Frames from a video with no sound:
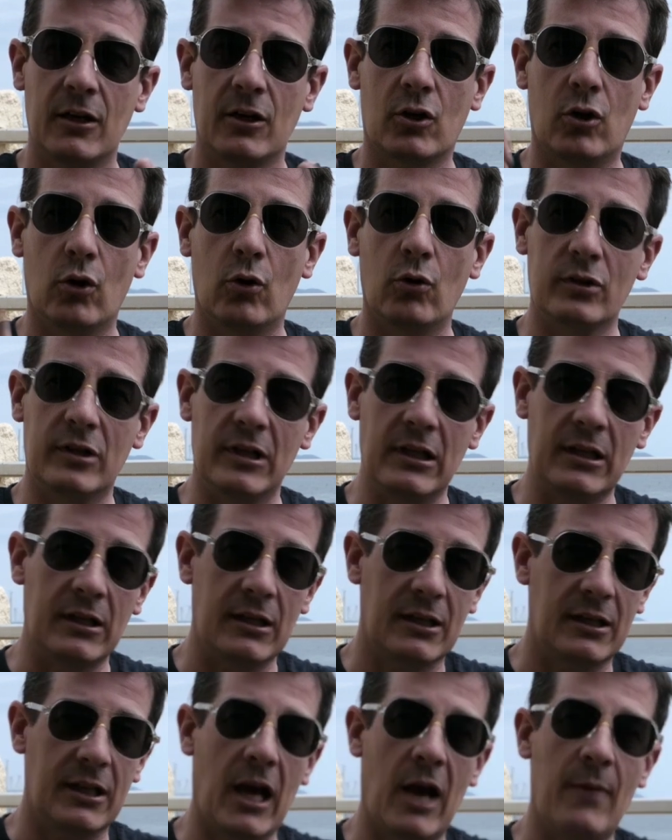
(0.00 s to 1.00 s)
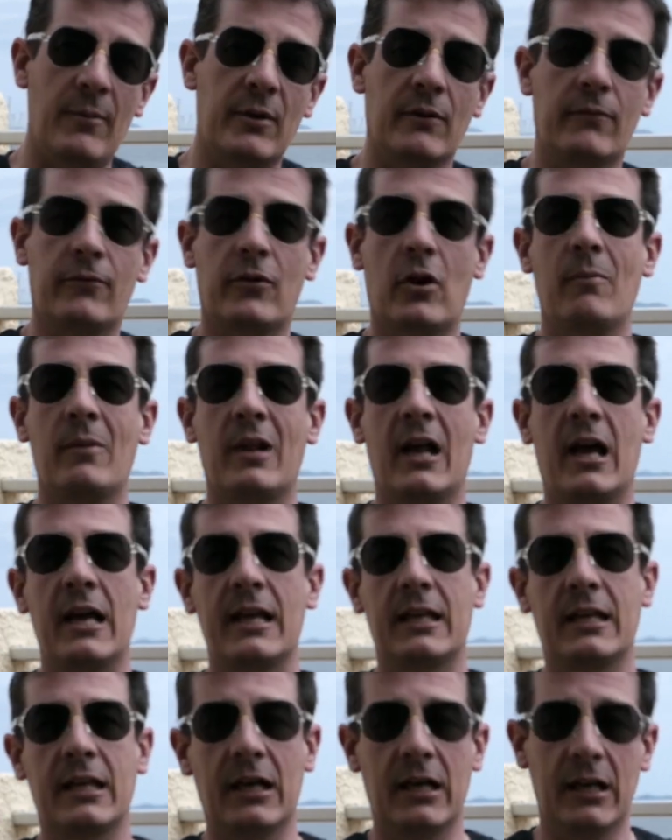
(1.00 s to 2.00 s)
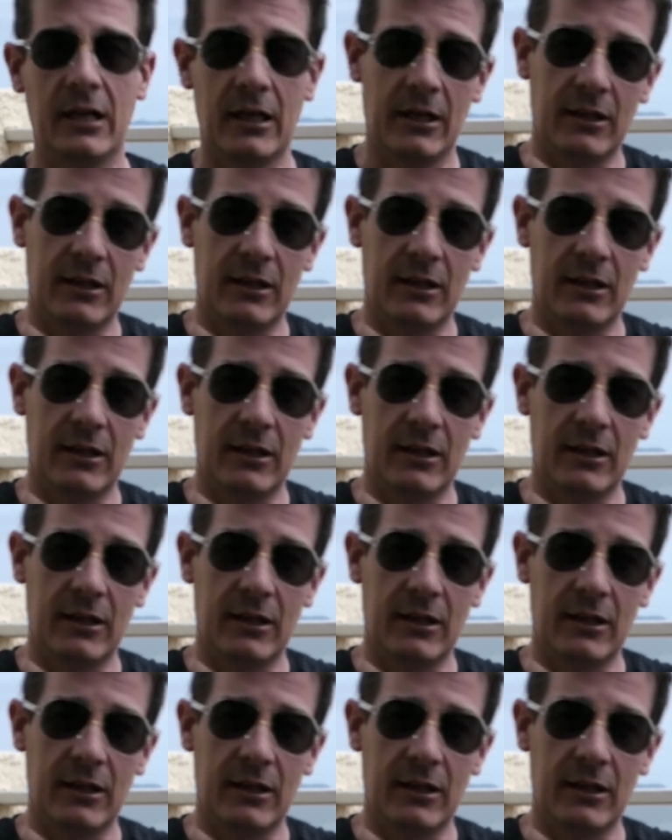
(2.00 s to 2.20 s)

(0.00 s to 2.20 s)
coating coming from Leica,